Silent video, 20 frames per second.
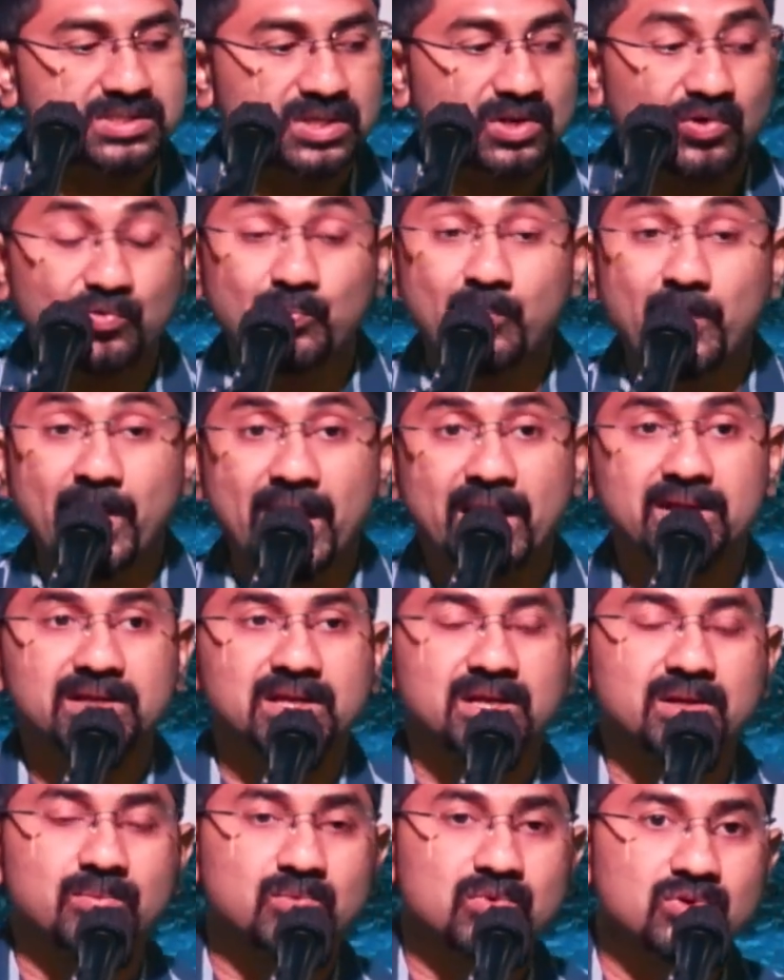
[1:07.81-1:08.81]
Son of
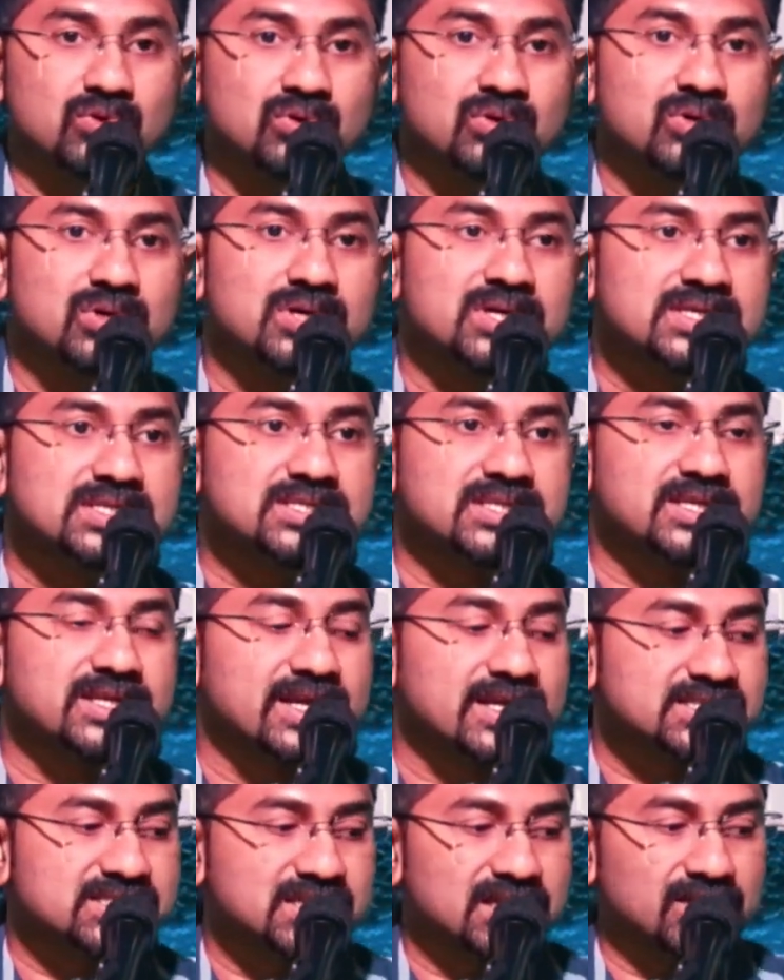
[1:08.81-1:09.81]
Man came to
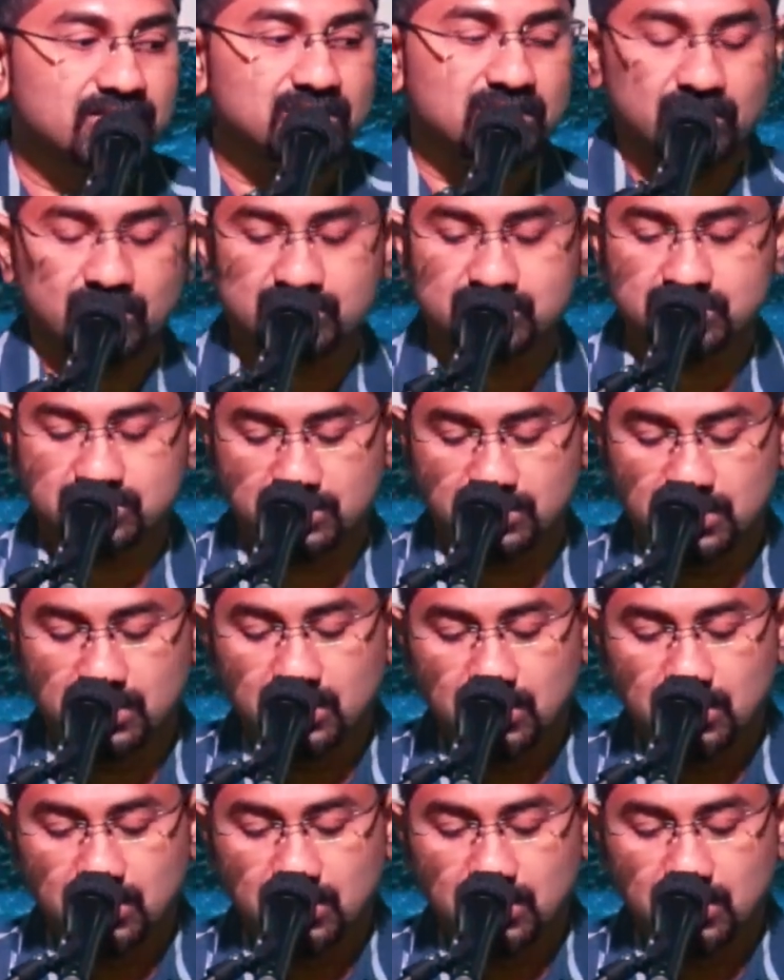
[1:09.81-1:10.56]
seek and save the lost.